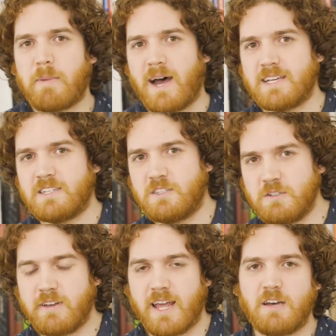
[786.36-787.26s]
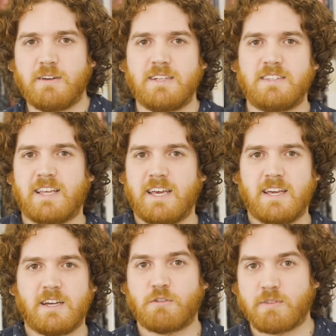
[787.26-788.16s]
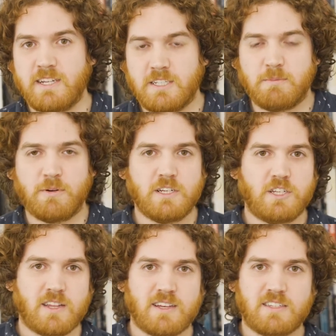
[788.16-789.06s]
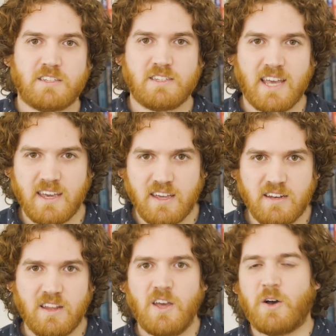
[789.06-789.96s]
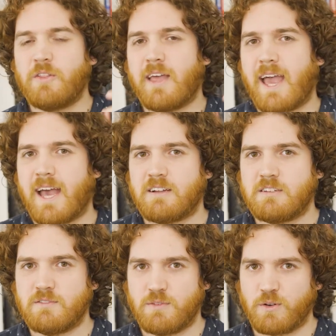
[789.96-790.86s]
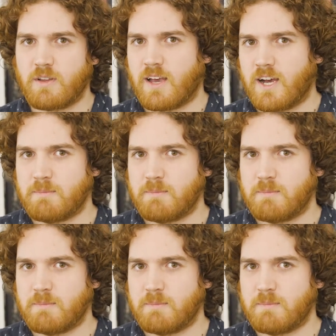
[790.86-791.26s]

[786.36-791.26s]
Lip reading: parties do now is they agree to put each other second on the how to vote card